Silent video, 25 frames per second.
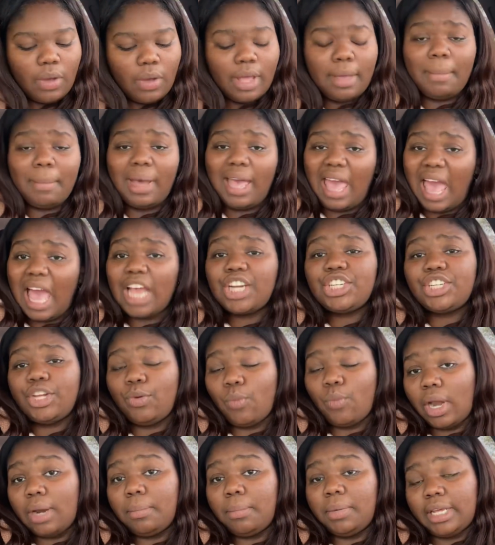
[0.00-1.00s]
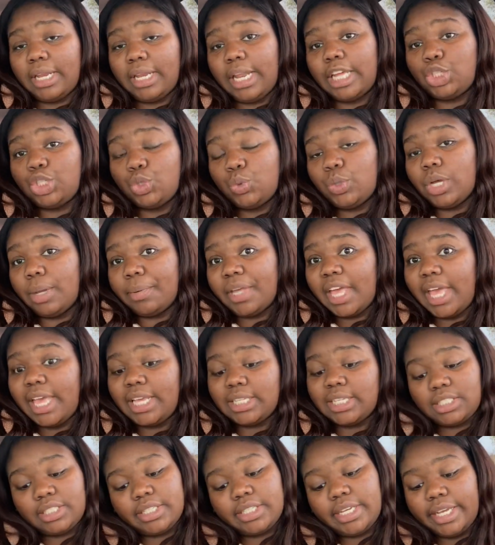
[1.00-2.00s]
it might actually wind up looking like two
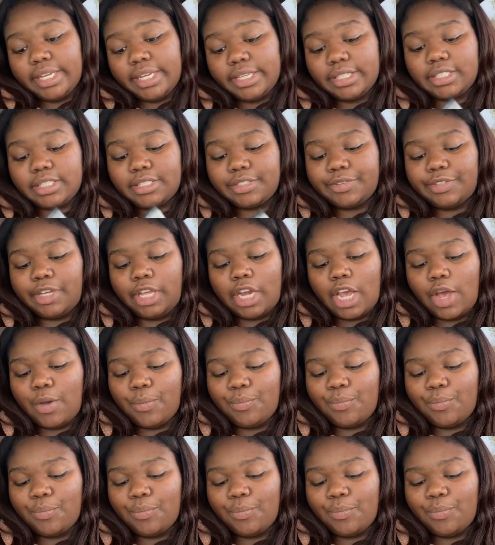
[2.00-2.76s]
cupcakes because, you know.